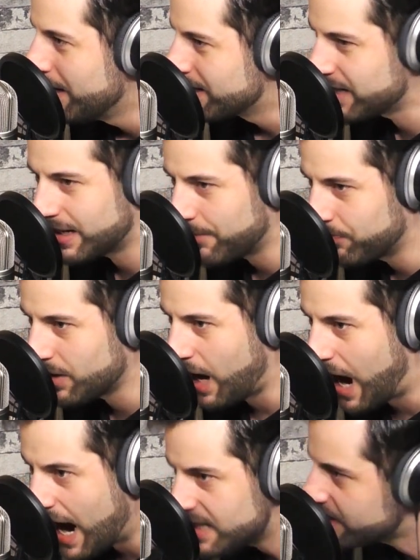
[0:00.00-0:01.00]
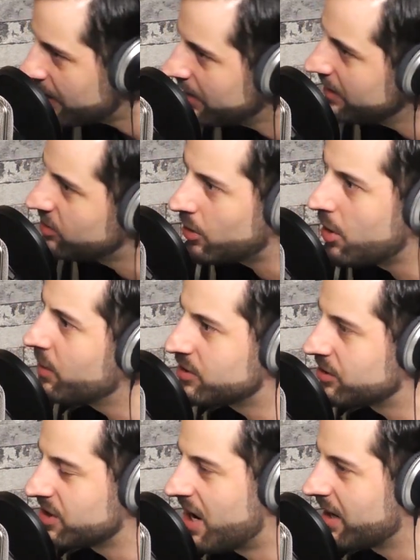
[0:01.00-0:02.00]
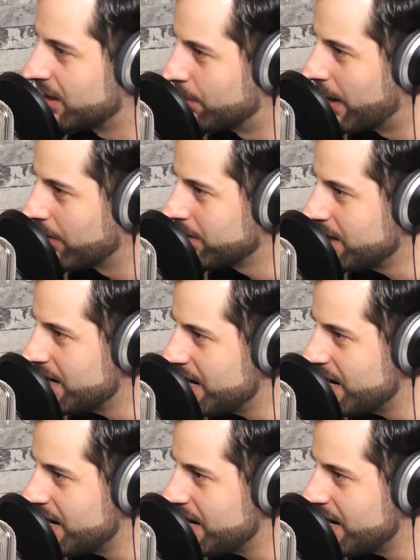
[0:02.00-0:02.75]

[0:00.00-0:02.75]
it's like I suddenly don't know what you're talking That's right. about. That's